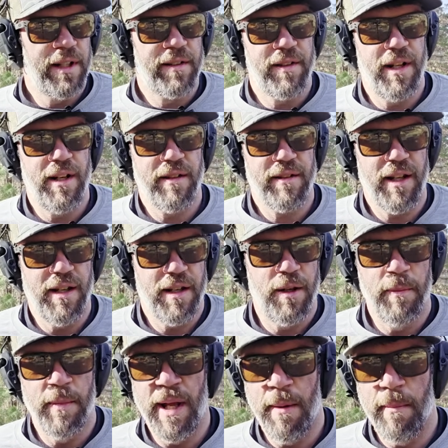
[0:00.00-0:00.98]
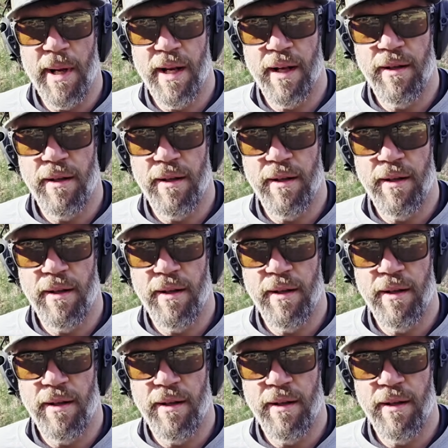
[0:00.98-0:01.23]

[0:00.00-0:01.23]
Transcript: Like I said, it's getting up in that